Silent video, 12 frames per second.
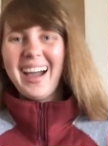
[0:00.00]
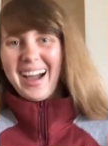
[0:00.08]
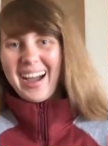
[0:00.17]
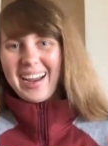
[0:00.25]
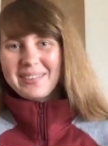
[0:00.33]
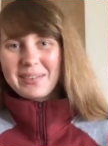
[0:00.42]

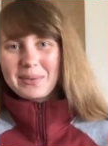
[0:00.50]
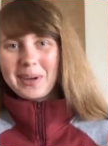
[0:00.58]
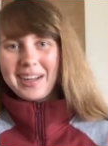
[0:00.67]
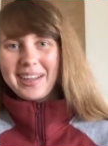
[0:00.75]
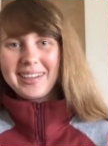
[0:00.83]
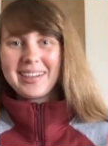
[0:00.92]
Hi
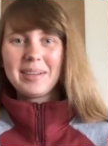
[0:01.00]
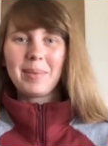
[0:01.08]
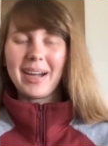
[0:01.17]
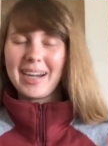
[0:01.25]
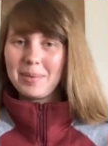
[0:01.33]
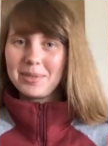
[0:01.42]
everyone,
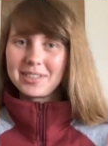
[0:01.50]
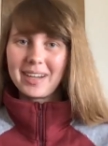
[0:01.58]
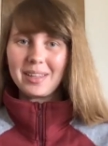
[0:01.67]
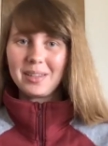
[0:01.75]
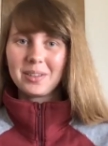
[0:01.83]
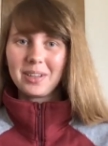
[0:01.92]
my name is
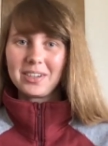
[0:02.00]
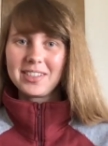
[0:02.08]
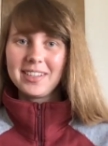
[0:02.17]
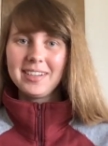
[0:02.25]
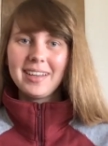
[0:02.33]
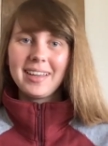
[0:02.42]
Skylar
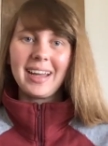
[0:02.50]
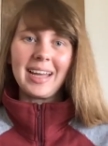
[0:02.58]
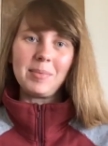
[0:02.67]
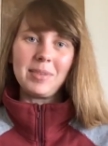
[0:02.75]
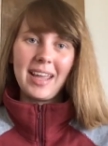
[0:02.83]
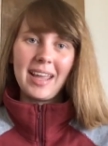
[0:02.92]
Larson and
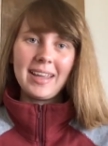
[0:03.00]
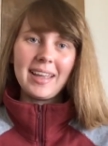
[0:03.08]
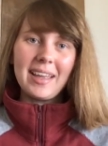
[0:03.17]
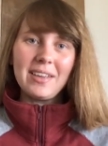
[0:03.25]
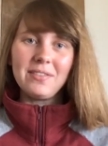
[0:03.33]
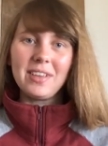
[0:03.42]
I'm an
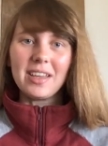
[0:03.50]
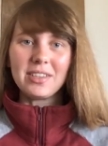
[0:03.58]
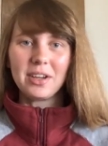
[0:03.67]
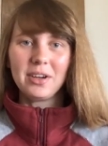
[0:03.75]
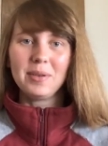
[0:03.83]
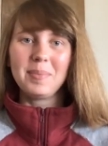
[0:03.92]

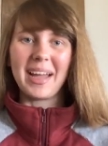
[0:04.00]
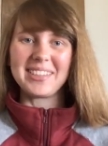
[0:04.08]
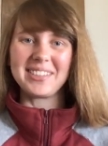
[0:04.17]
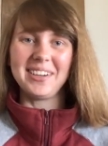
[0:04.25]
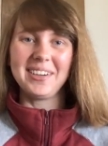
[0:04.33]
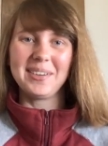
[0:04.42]
AAVSO
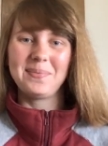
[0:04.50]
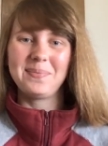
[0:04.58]
ambassador.